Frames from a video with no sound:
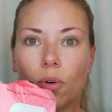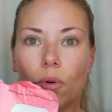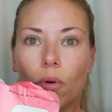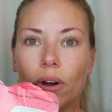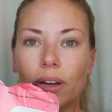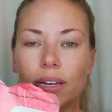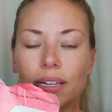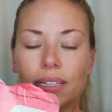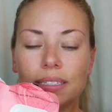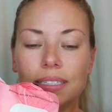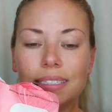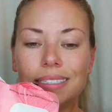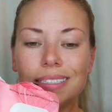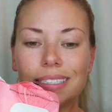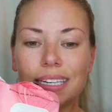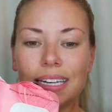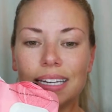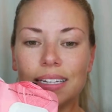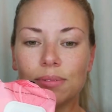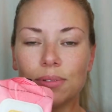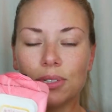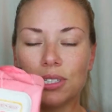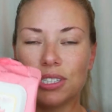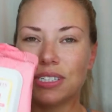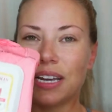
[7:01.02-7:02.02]
oily
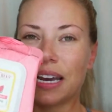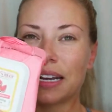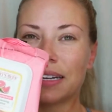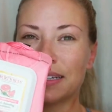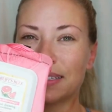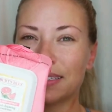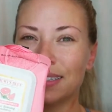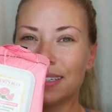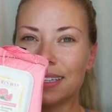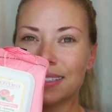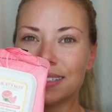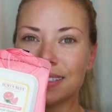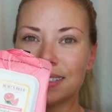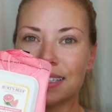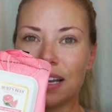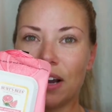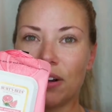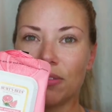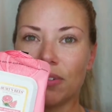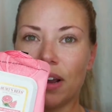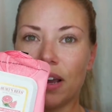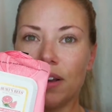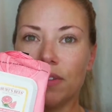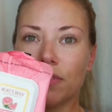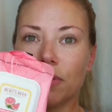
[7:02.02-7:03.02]
skin, which technically doesn't
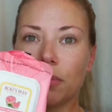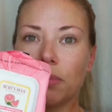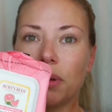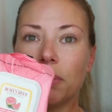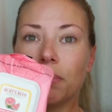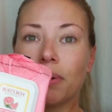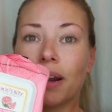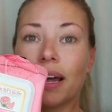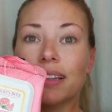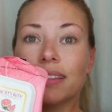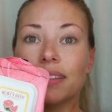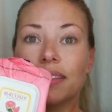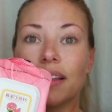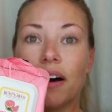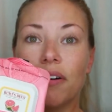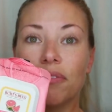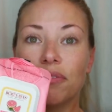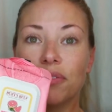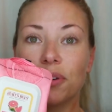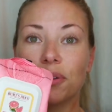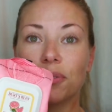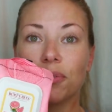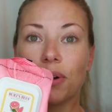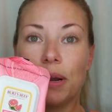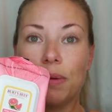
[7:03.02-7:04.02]
sound right for me, but I love
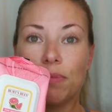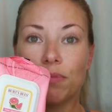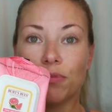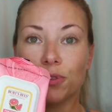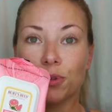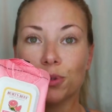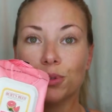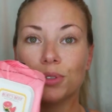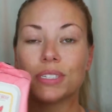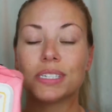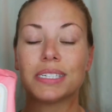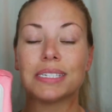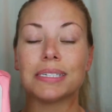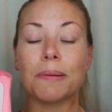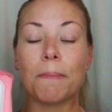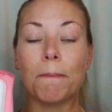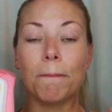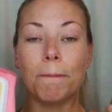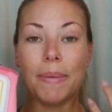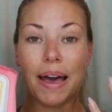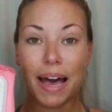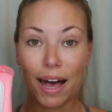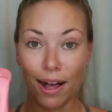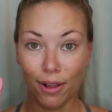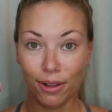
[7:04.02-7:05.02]
the grapefruit
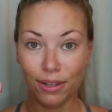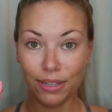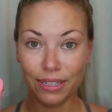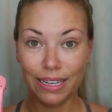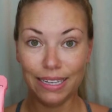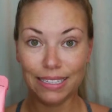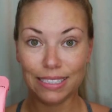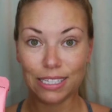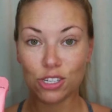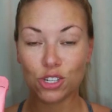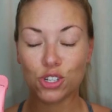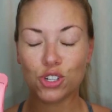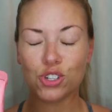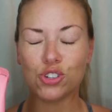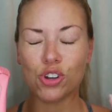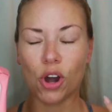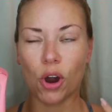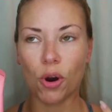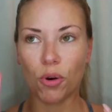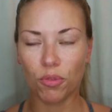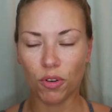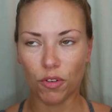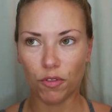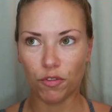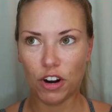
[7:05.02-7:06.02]
smell. It's
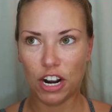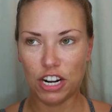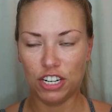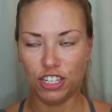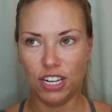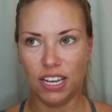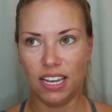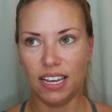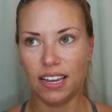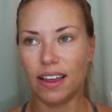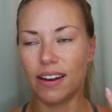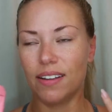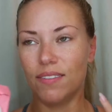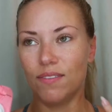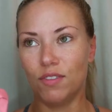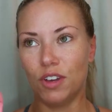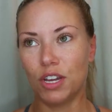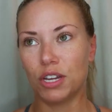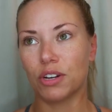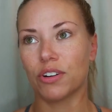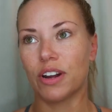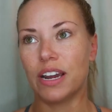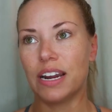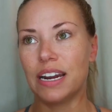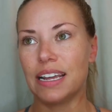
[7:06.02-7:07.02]
so refreshing and
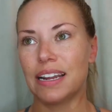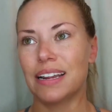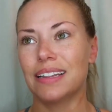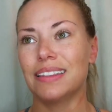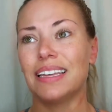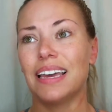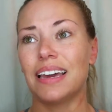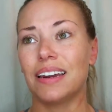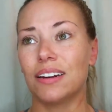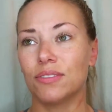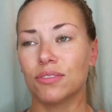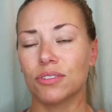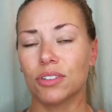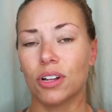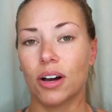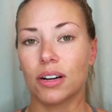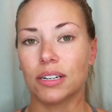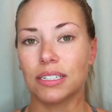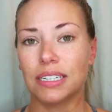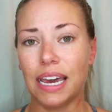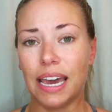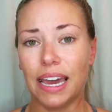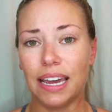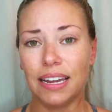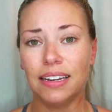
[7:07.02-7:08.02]
invigorating at the end of a long
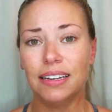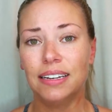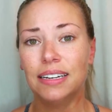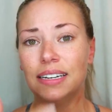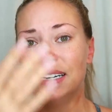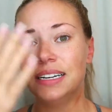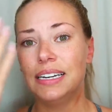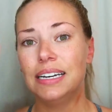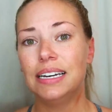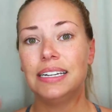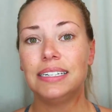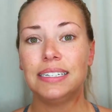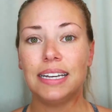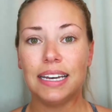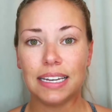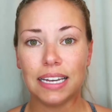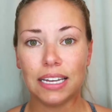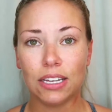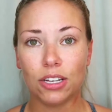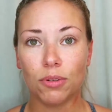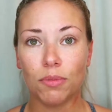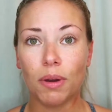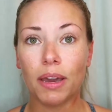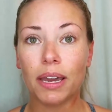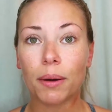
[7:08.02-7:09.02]
day.
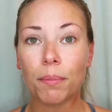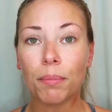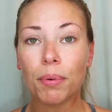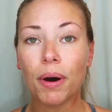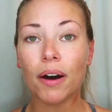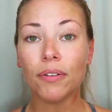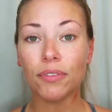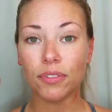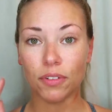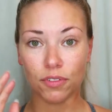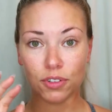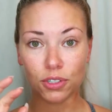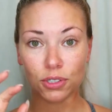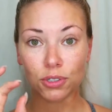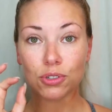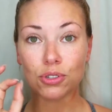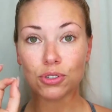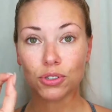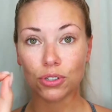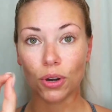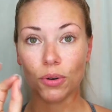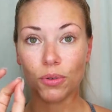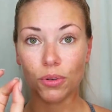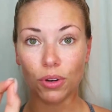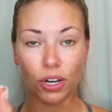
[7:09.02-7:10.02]
Taking your makeup off, it feels
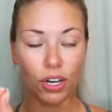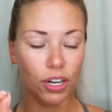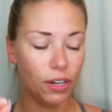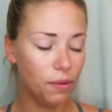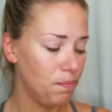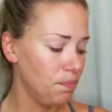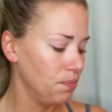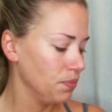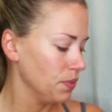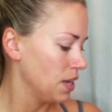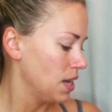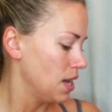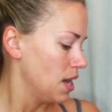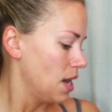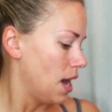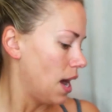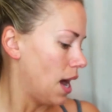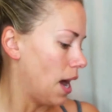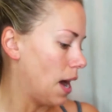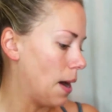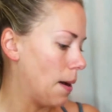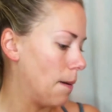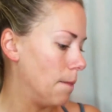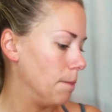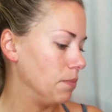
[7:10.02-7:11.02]
so good.
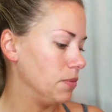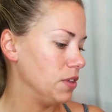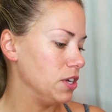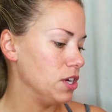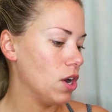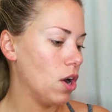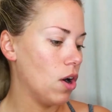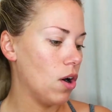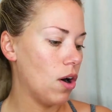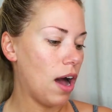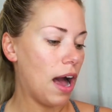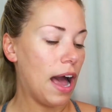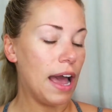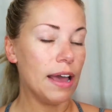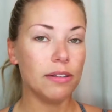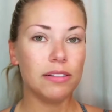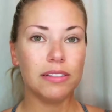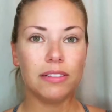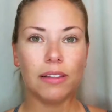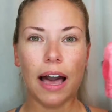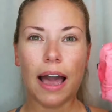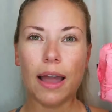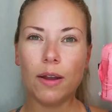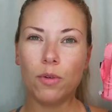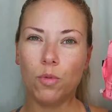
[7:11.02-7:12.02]

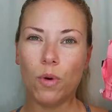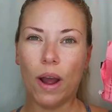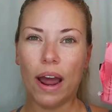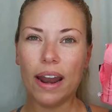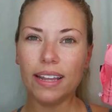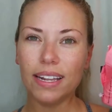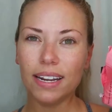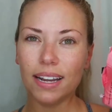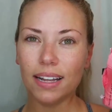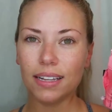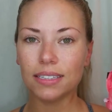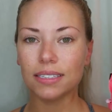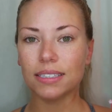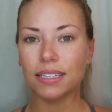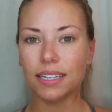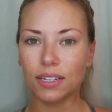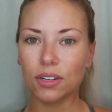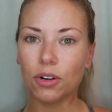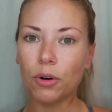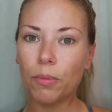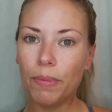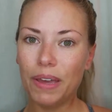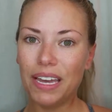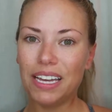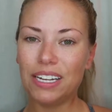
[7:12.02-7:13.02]
I wet it a
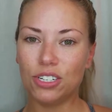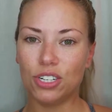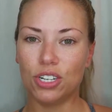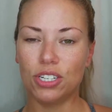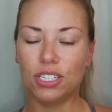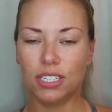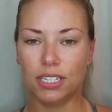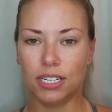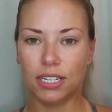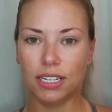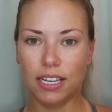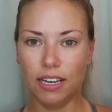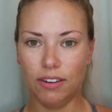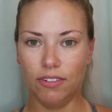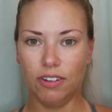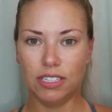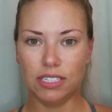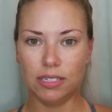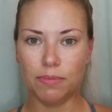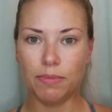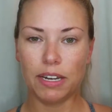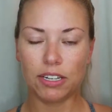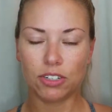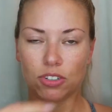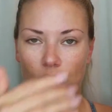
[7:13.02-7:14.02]
little bit just to give it
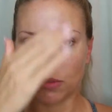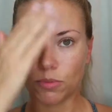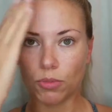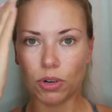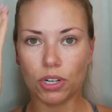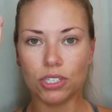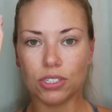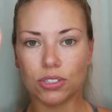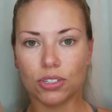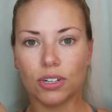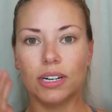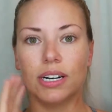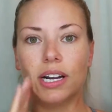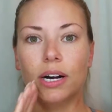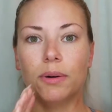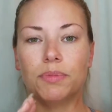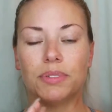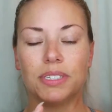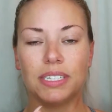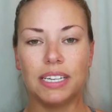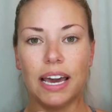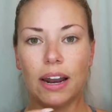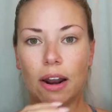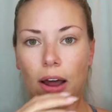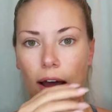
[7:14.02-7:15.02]
some extra moisture. It
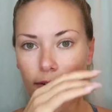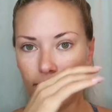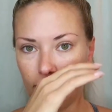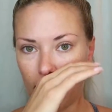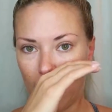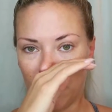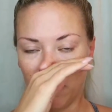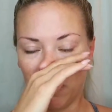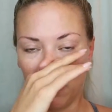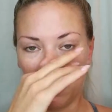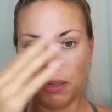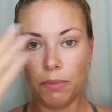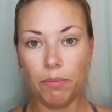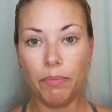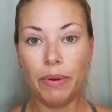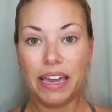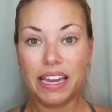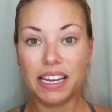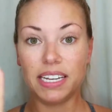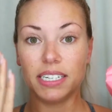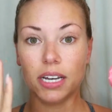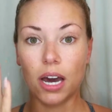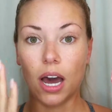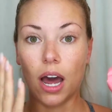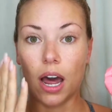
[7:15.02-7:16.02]
helps get off that really
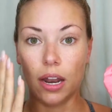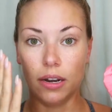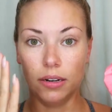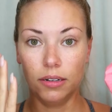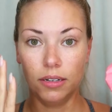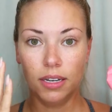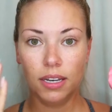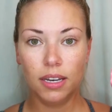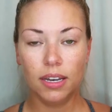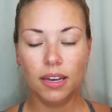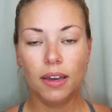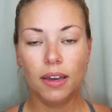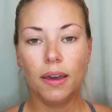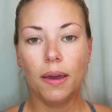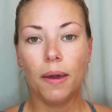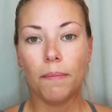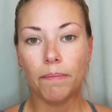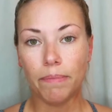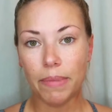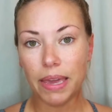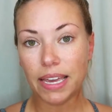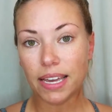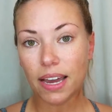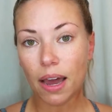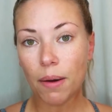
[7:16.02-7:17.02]
baked on
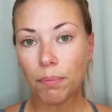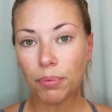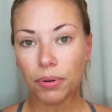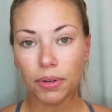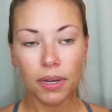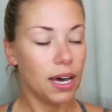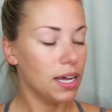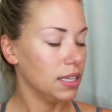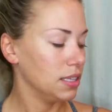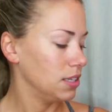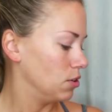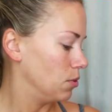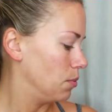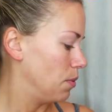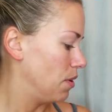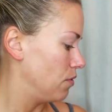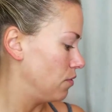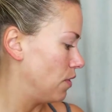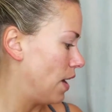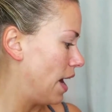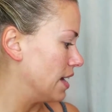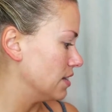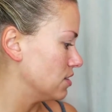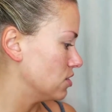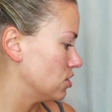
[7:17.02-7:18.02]
makeup a little bit
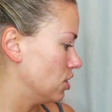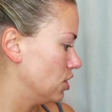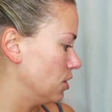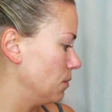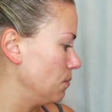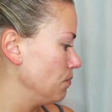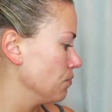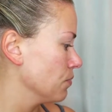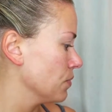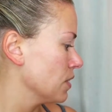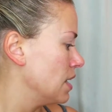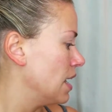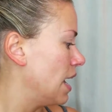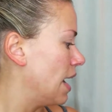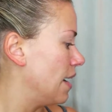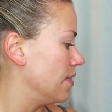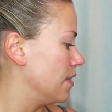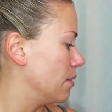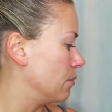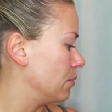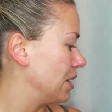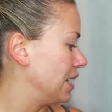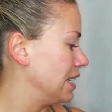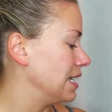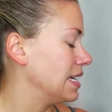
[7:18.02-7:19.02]
faster. And
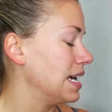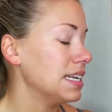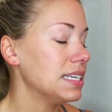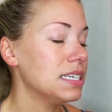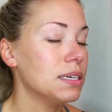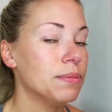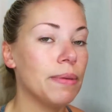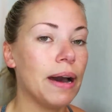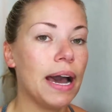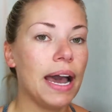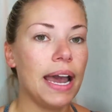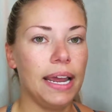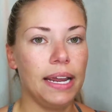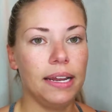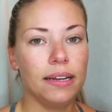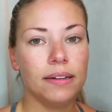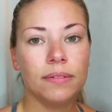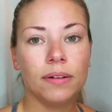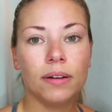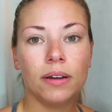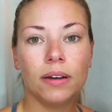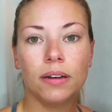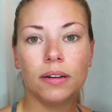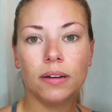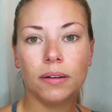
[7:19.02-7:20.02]
then when I get to my
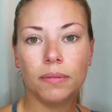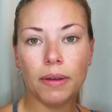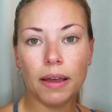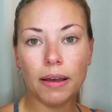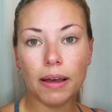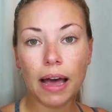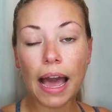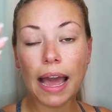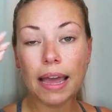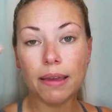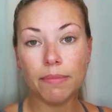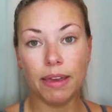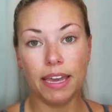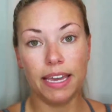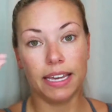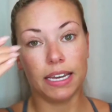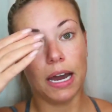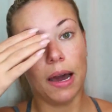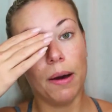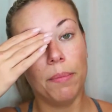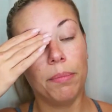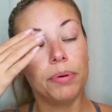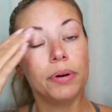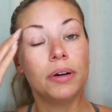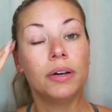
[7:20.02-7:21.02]
eye
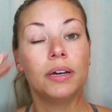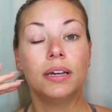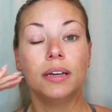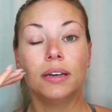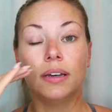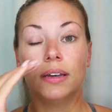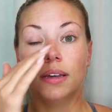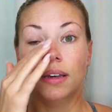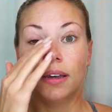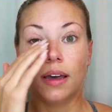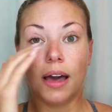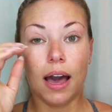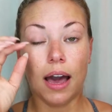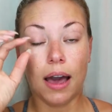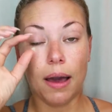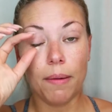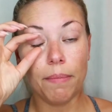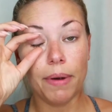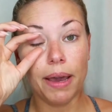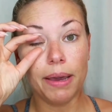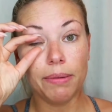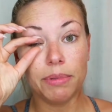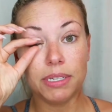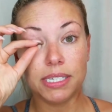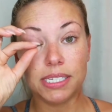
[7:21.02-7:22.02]
makeup,
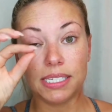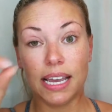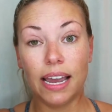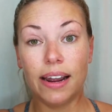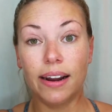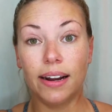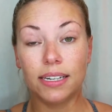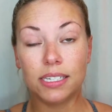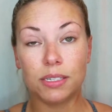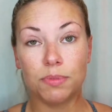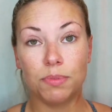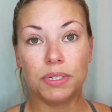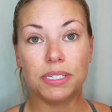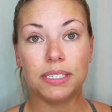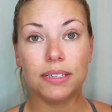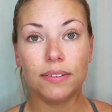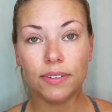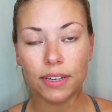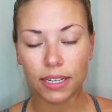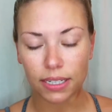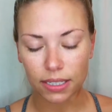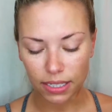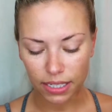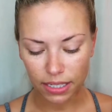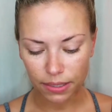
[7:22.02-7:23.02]
my mascara
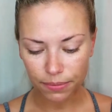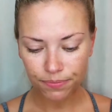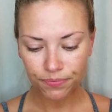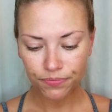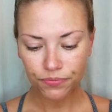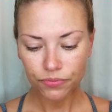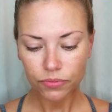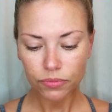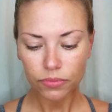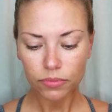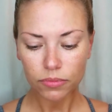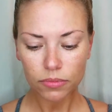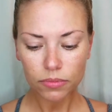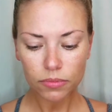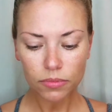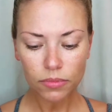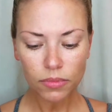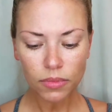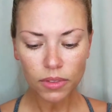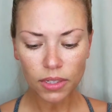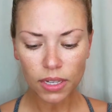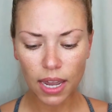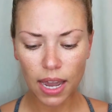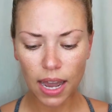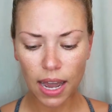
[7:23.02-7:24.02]
specifically,
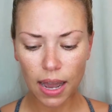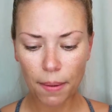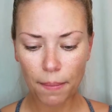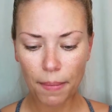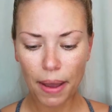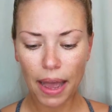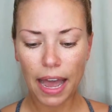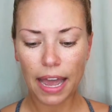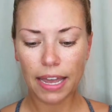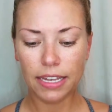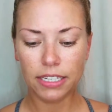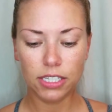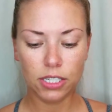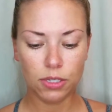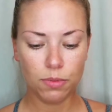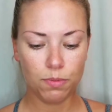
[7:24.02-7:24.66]
I